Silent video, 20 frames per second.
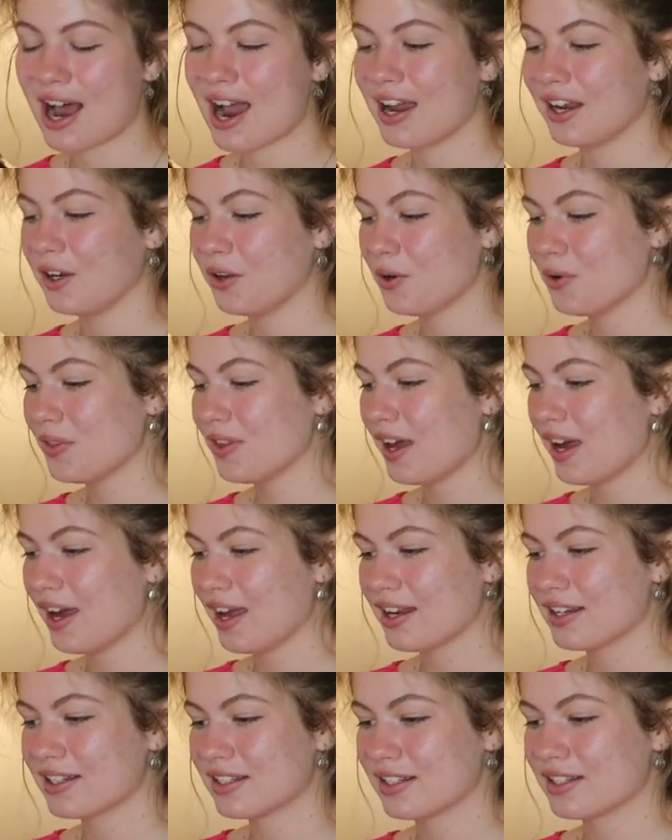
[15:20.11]
I know
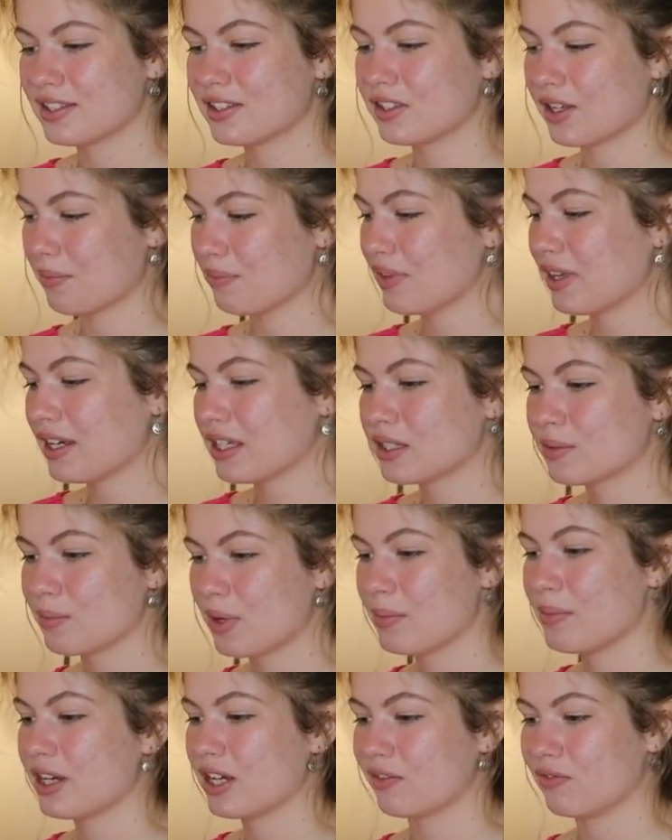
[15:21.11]
that some things
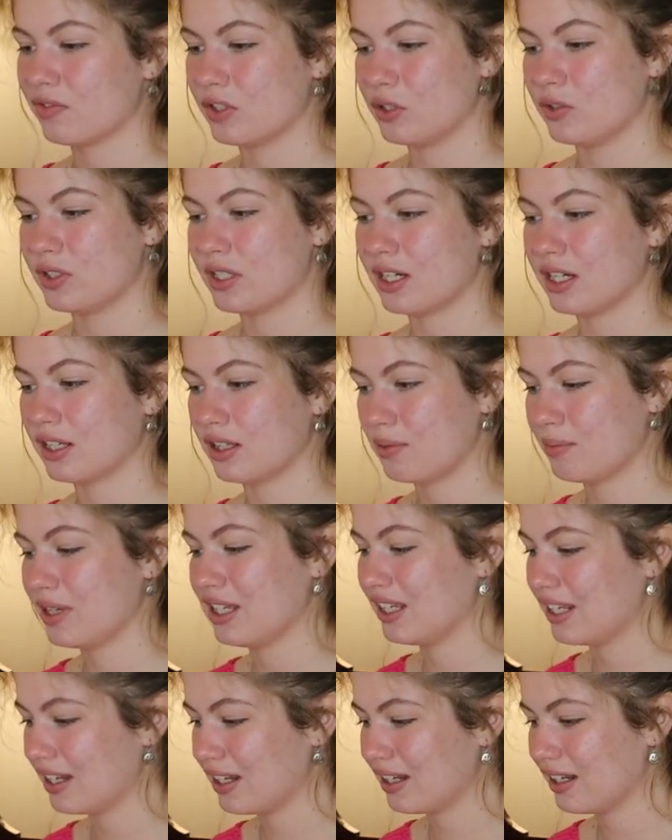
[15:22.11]
may be confusing in the
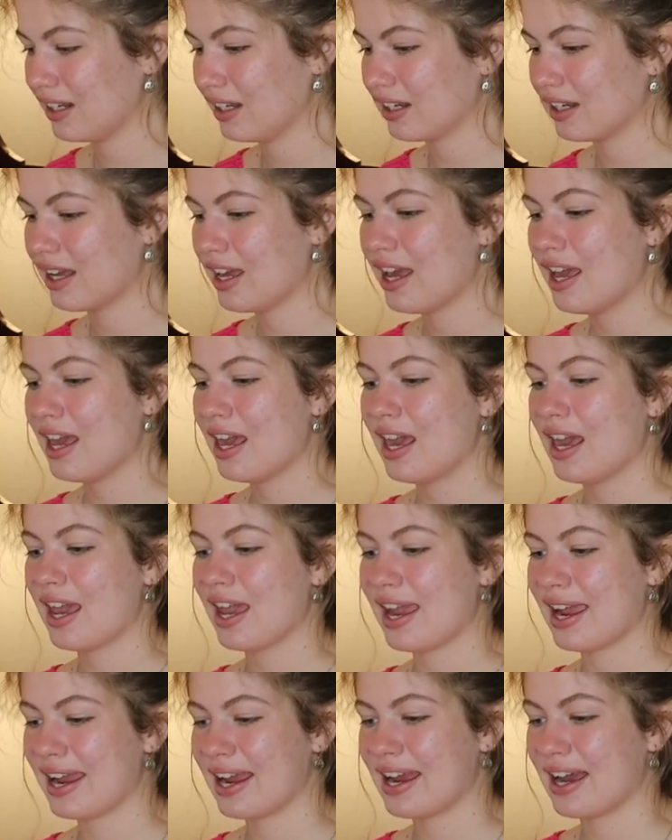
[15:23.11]
beginning
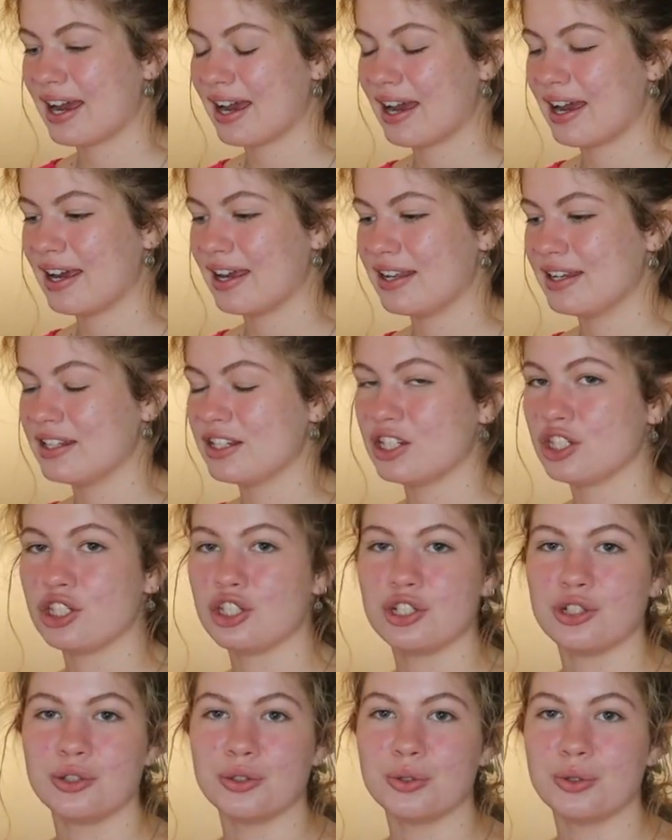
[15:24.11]
and
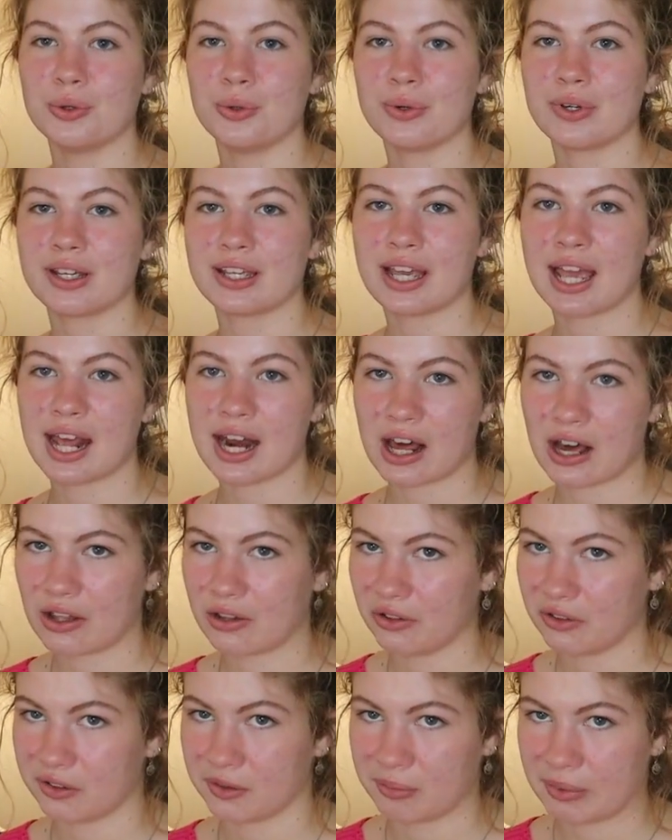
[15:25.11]
you
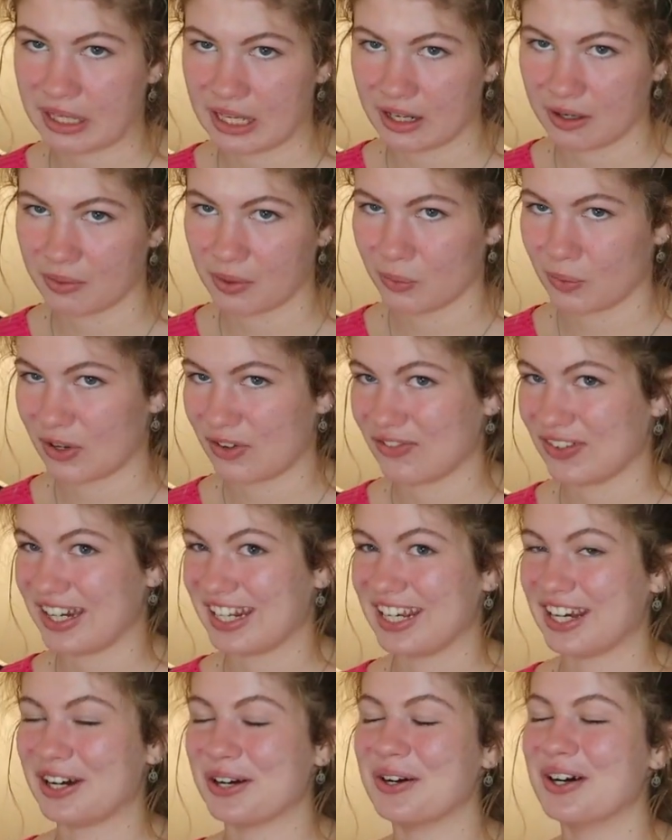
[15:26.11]
cannot learn piano in one
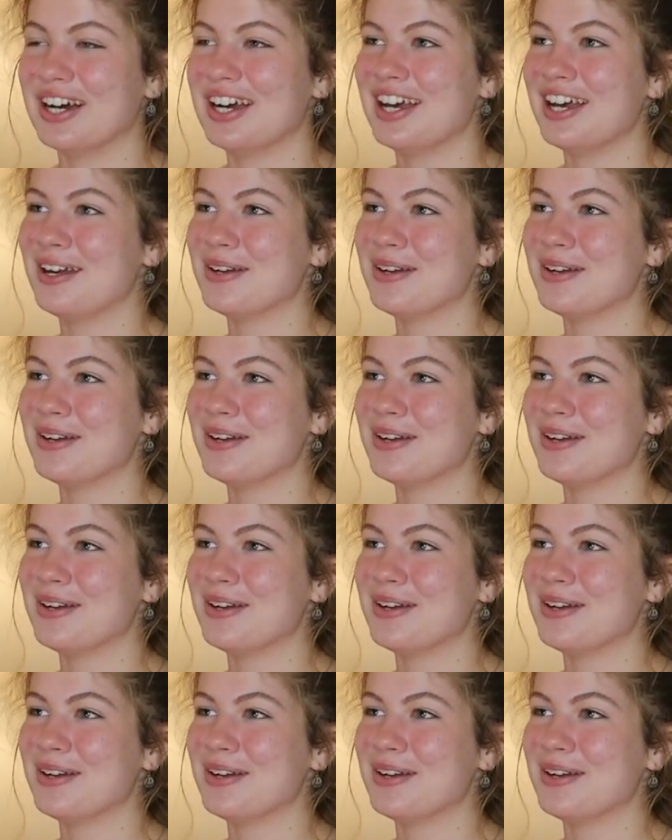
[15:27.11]
video,